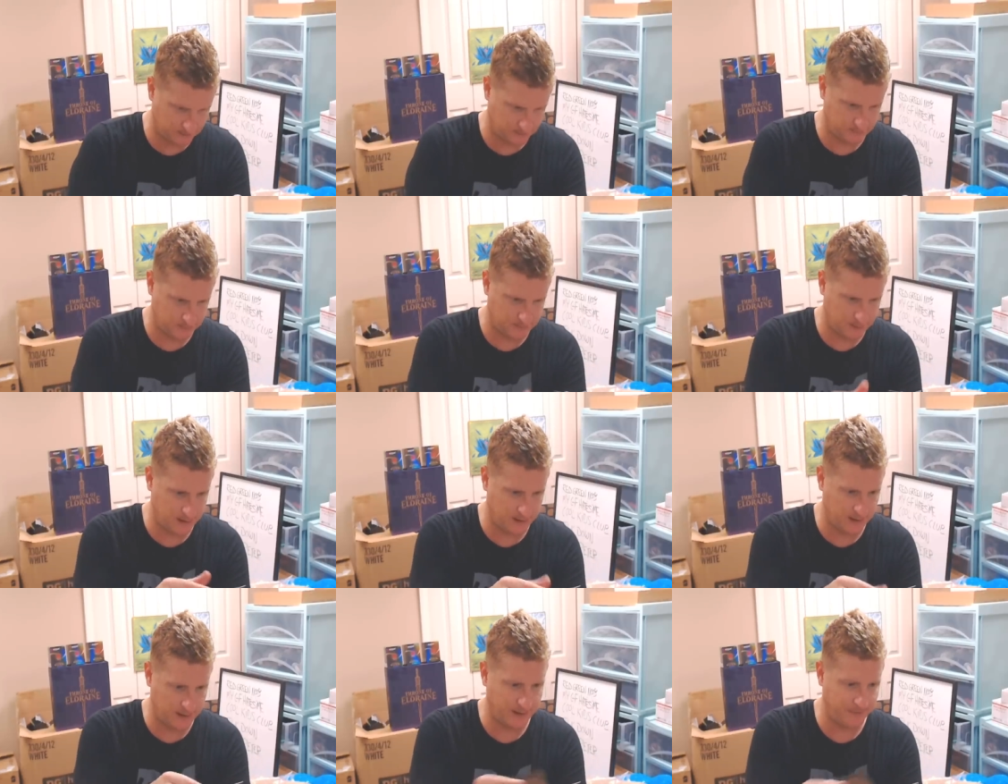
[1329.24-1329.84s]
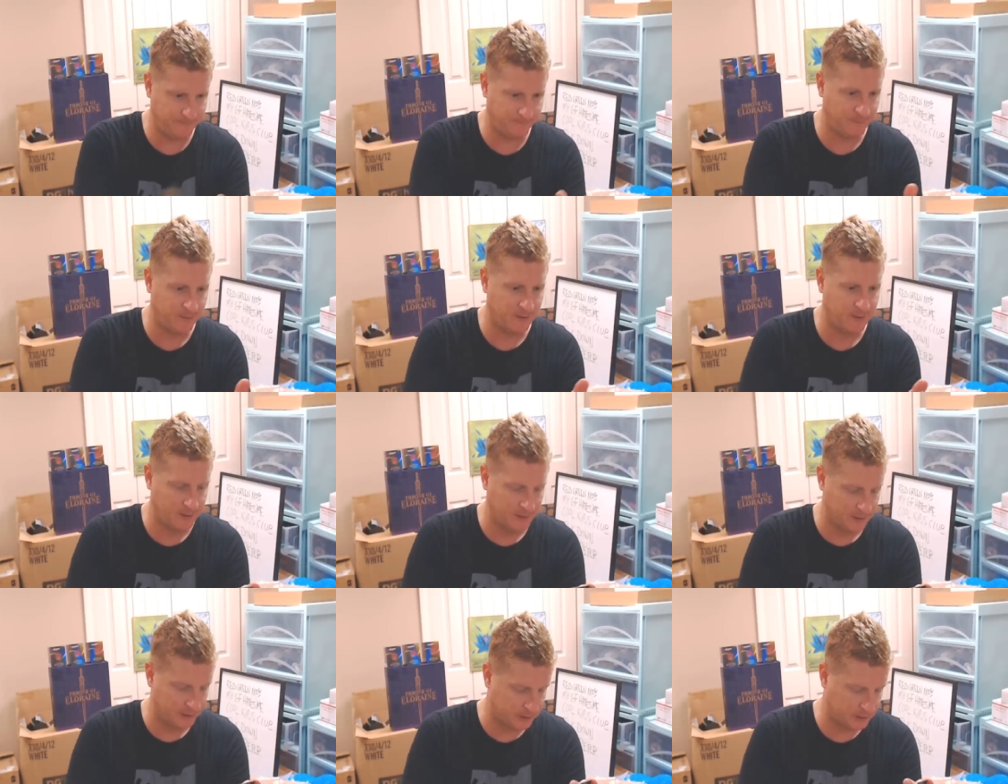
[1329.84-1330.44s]
All right.
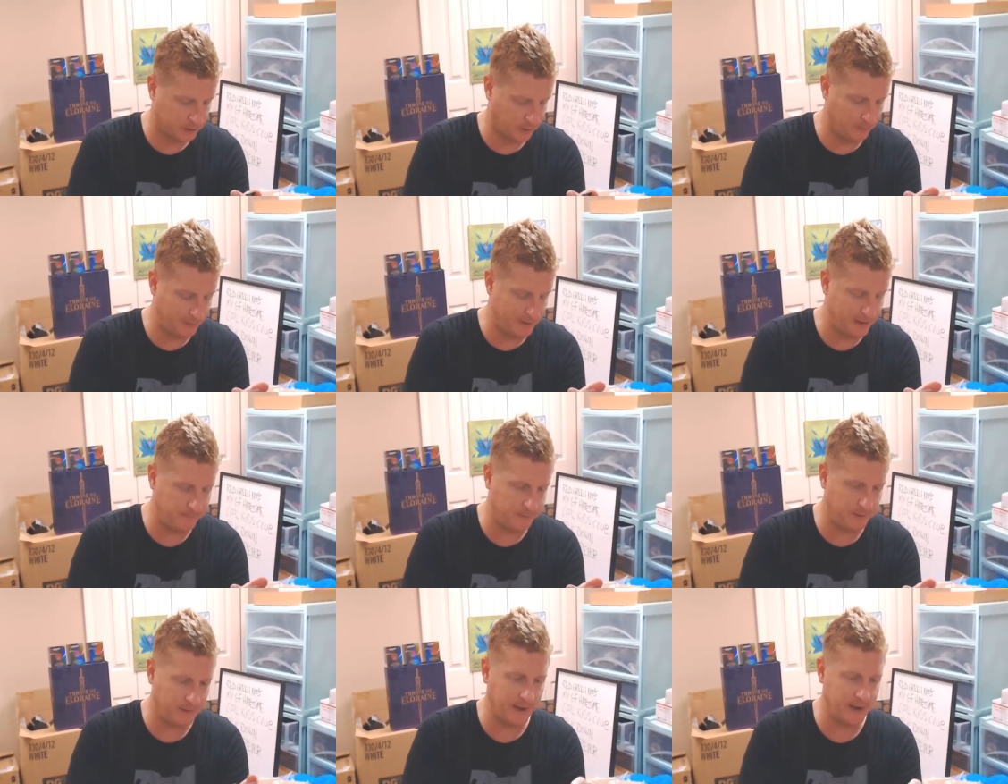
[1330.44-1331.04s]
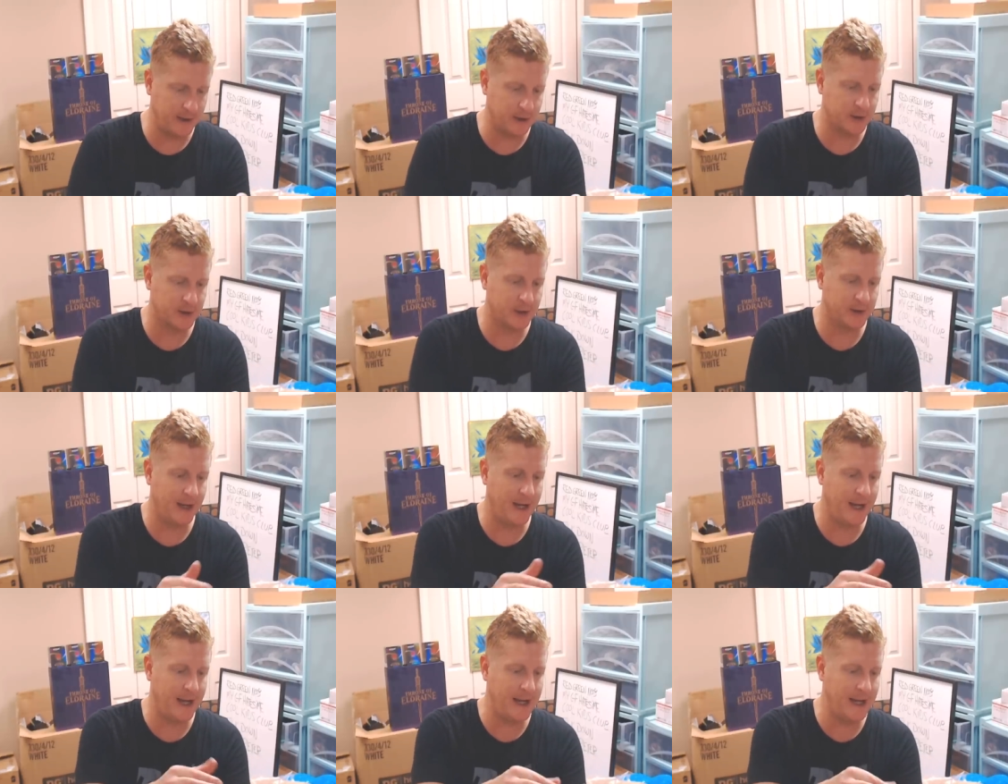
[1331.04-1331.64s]
Soul Manipulation.
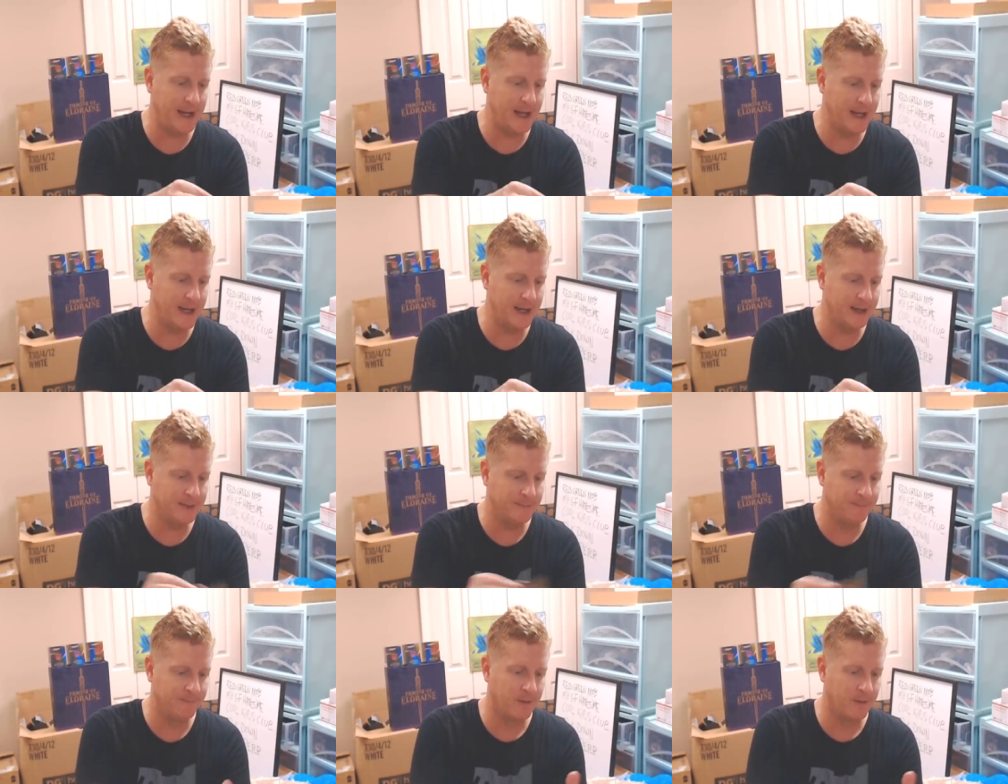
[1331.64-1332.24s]
And...